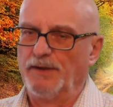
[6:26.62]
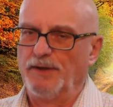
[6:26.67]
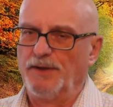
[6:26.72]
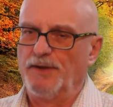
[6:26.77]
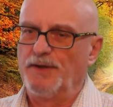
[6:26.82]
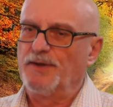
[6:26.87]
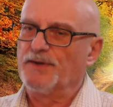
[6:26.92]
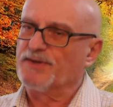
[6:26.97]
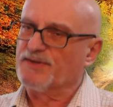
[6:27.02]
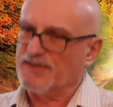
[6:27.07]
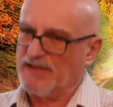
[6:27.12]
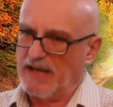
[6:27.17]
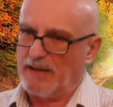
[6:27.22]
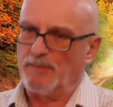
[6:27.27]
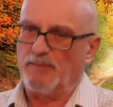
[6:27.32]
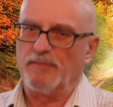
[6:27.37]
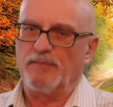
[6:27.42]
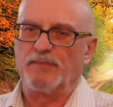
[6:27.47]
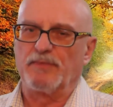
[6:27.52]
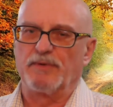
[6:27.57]

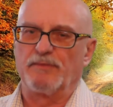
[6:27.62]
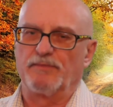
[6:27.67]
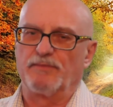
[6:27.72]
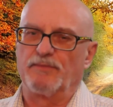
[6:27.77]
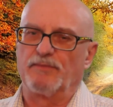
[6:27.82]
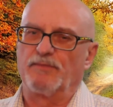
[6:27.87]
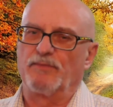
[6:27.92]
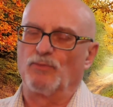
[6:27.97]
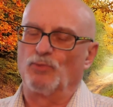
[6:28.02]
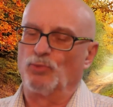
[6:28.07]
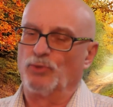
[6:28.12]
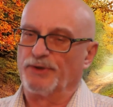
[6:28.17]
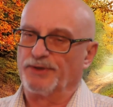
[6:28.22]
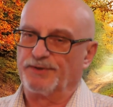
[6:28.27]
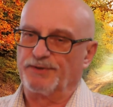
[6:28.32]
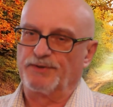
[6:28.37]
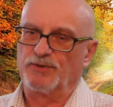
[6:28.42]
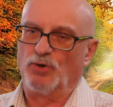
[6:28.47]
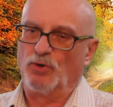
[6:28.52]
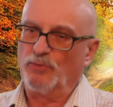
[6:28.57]
Some
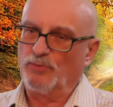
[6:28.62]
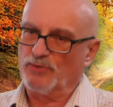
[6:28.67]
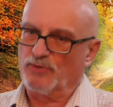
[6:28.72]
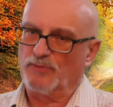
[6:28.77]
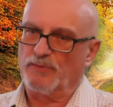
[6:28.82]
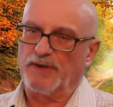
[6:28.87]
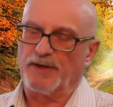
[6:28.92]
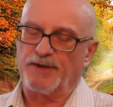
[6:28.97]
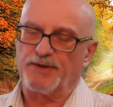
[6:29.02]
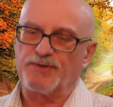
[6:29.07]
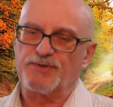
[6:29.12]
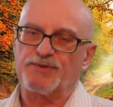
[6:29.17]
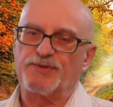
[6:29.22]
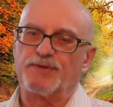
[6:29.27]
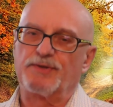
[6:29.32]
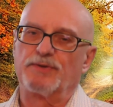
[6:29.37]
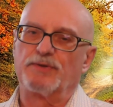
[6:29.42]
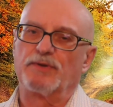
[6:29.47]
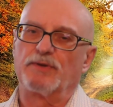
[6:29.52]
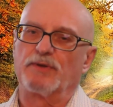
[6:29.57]
with
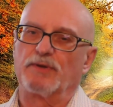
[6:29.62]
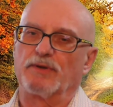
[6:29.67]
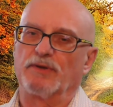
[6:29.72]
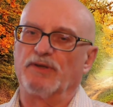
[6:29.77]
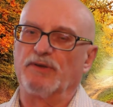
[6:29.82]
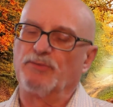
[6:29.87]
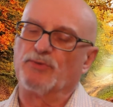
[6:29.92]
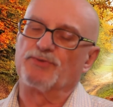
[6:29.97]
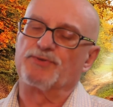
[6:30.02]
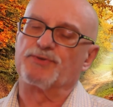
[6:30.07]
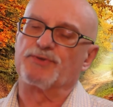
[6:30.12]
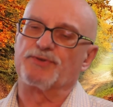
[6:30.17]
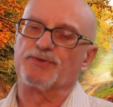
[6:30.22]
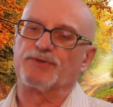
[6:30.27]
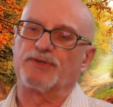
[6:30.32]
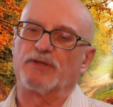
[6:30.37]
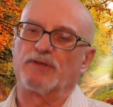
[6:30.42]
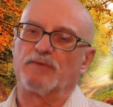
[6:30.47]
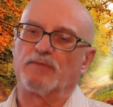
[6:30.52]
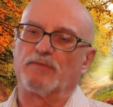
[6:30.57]
compromised immune
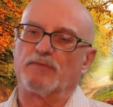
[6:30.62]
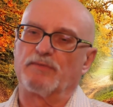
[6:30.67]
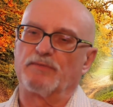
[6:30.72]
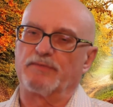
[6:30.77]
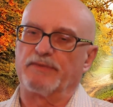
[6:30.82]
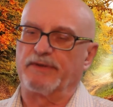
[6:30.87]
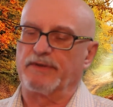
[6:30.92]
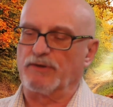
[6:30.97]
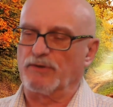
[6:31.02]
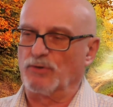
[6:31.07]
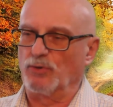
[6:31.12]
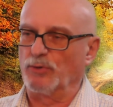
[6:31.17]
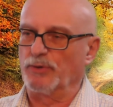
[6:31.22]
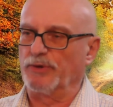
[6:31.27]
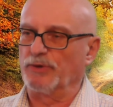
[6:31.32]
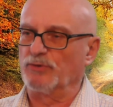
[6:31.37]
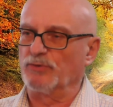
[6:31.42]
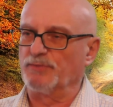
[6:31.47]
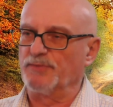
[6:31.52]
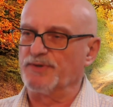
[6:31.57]
system, they are going
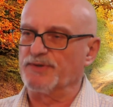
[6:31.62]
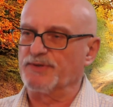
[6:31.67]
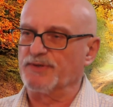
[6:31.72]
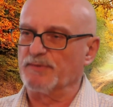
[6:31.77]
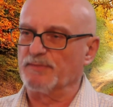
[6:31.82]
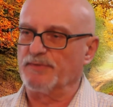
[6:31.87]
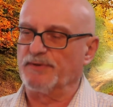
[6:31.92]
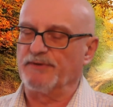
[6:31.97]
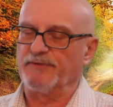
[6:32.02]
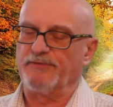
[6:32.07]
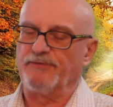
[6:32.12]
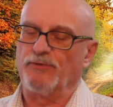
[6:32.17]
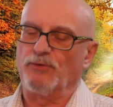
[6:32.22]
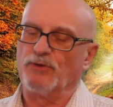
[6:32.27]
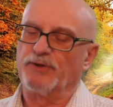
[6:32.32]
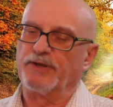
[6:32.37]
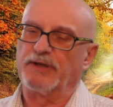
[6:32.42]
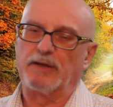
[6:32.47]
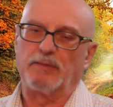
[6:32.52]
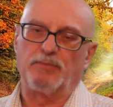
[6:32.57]
to be simply
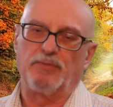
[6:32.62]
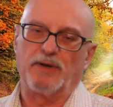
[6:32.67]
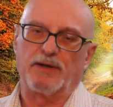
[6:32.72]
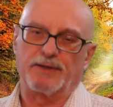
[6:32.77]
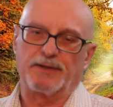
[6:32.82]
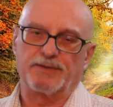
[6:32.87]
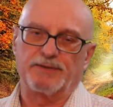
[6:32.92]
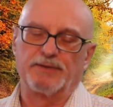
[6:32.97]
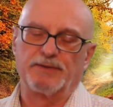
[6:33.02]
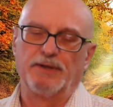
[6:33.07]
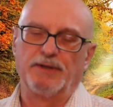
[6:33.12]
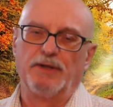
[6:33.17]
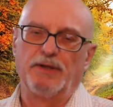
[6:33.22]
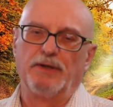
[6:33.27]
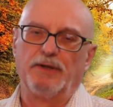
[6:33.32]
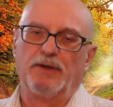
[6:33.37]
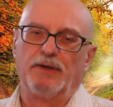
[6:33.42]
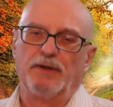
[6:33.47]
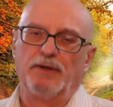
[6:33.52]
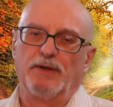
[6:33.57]
falling apart
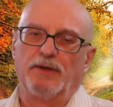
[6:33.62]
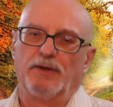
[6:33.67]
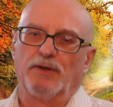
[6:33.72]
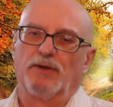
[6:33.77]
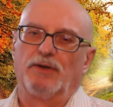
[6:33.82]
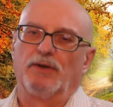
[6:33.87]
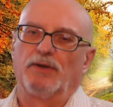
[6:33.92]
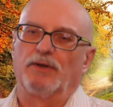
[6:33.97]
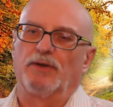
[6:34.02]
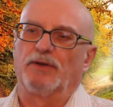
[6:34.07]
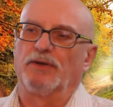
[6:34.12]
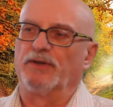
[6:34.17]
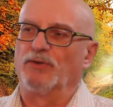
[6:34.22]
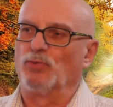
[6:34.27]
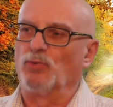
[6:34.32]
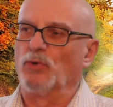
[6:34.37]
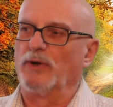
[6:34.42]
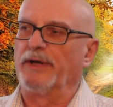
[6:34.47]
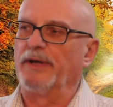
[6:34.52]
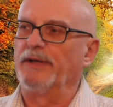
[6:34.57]
in a
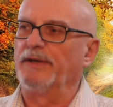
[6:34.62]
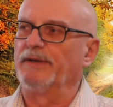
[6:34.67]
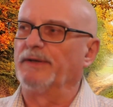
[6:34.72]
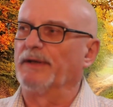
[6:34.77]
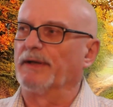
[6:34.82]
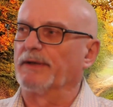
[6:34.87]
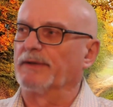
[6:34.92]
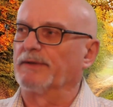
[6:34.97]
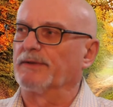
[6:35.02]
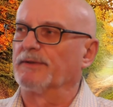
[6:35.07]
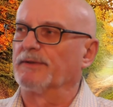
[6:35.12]
way that